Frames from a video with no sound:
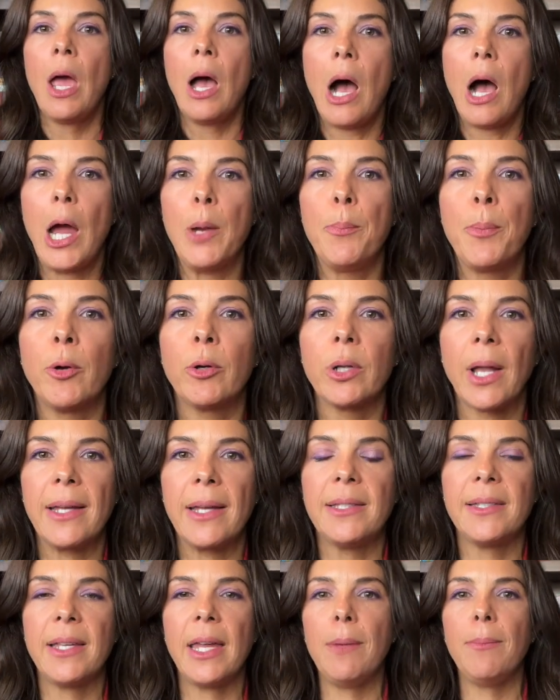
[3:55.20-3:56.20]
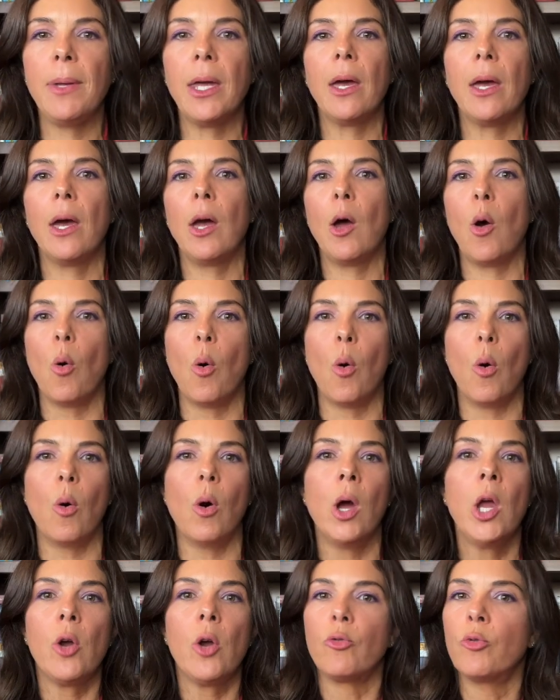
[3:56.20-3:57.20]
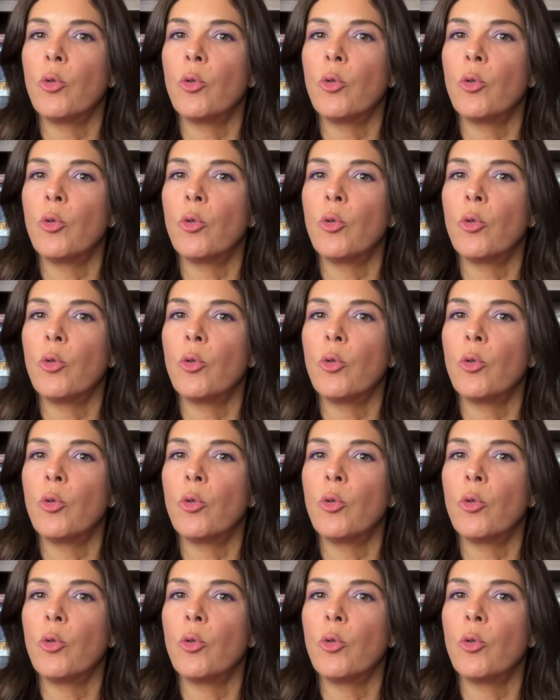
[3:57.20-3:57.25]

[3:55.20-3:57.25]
hypoglycemia or